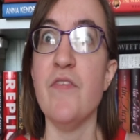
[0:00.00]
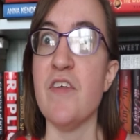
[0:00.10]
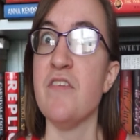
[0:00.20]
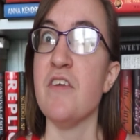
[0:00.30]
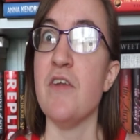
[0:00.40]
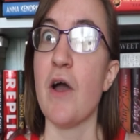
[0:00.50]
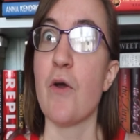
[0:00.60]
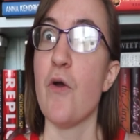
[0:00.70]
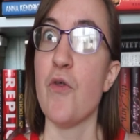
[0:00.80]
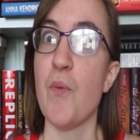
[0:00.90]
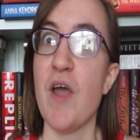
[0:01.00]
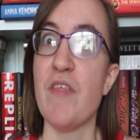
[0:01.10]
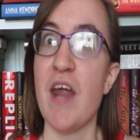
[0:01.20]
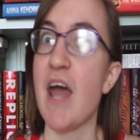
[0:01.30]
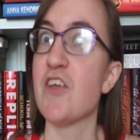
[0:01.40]
this did not go the way
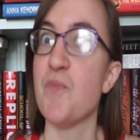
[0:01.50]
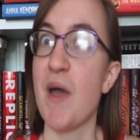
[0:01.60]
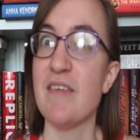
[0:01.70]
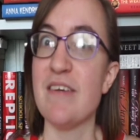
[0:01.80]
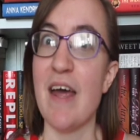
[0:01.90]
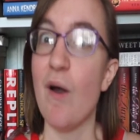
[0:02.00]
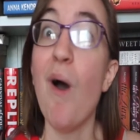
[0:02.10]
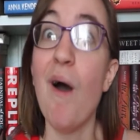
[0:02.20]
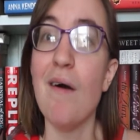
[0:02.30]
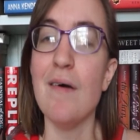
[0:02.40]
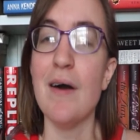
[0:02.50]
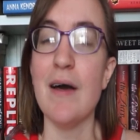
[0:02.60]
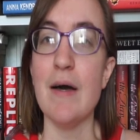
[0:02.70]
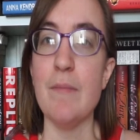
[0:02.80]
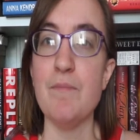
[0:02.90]
that I expected at all.
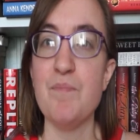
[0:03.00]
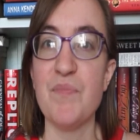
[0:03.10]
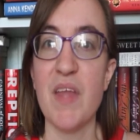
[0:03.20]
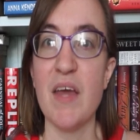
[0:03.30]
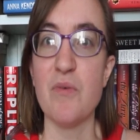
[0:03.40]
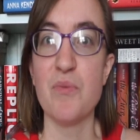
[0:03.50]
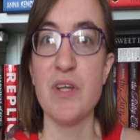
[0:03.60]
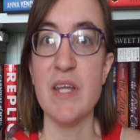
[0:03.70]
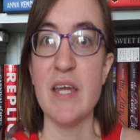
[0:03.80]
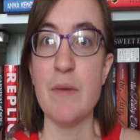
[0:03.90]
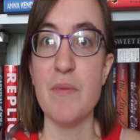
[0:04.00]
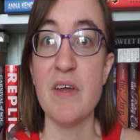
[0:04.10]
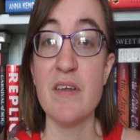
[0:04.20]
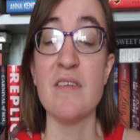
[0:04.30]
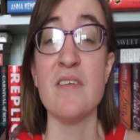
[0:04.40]
Um, and really
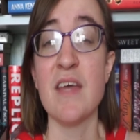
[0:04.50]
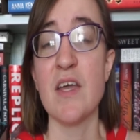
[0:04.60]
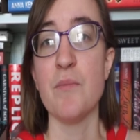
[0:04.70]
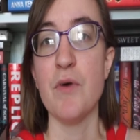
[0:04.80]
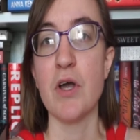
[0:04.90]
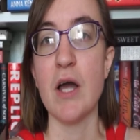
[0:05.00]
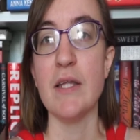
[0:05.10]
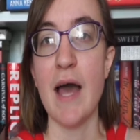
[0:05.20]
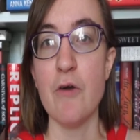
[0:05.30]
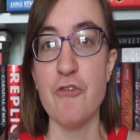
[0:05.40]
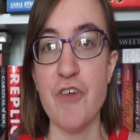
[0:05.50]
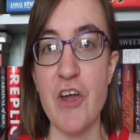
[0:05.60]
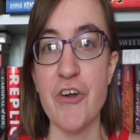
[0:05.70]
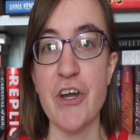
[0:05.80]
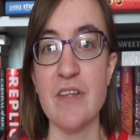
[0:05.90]
because the second book allowed
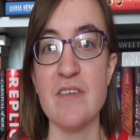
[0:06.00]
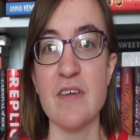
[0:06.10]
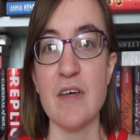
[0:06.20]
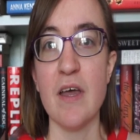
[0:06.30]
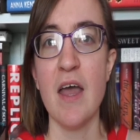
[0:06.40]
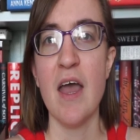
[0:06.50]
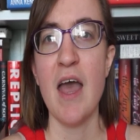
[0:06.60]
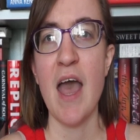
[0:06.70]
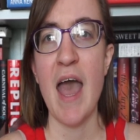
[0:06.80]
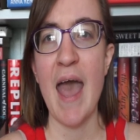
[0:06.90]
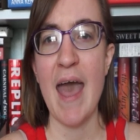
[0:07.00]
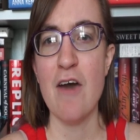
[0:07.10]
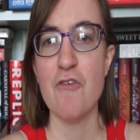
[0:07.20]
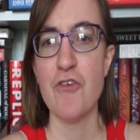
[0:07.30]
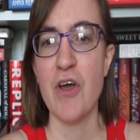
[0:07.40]
Feyre to
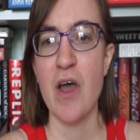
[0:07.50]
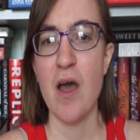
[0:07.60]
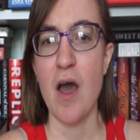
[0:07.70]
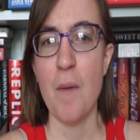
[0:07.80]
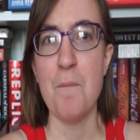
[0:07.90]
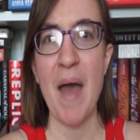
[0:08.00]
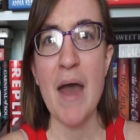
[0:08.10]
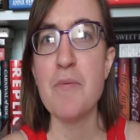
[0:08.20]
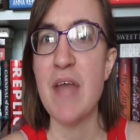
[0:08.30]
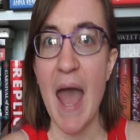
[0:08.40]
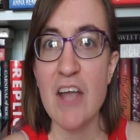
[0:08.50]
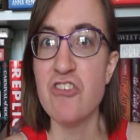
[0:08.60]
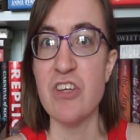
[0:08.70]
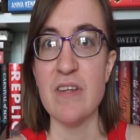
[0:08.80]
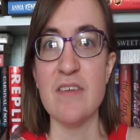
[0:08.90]
have a bad
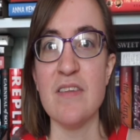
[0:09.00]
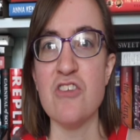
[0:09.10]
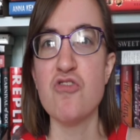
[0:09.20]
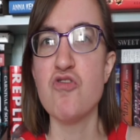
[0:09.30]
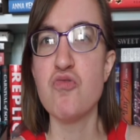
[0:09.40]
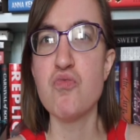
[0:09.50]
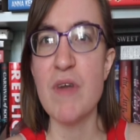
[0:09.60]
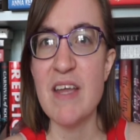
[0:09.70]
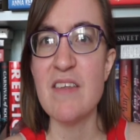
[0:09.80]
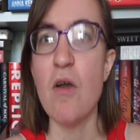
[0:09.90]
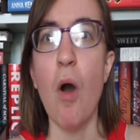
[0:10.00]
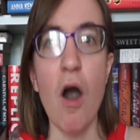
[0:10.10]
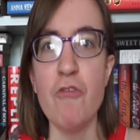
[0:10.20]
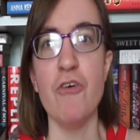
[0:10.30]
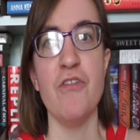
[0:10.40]
reaction to these crazy,
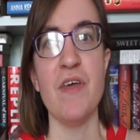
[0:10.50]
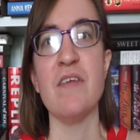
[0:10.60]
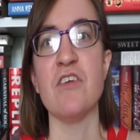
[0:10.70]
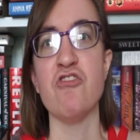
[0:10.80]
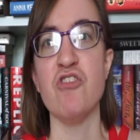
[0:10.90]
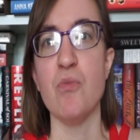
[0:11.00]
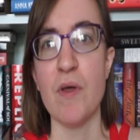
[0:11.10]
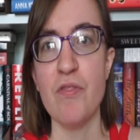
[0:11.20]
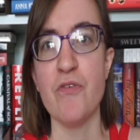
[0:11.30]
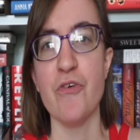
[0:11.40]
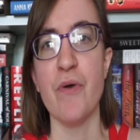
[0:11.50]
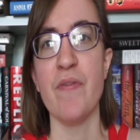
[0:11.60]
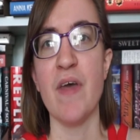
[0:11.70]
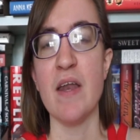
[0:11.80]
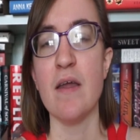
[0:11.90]
awful things that she went through,
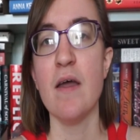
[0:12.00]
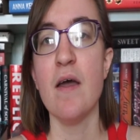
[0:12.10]
and then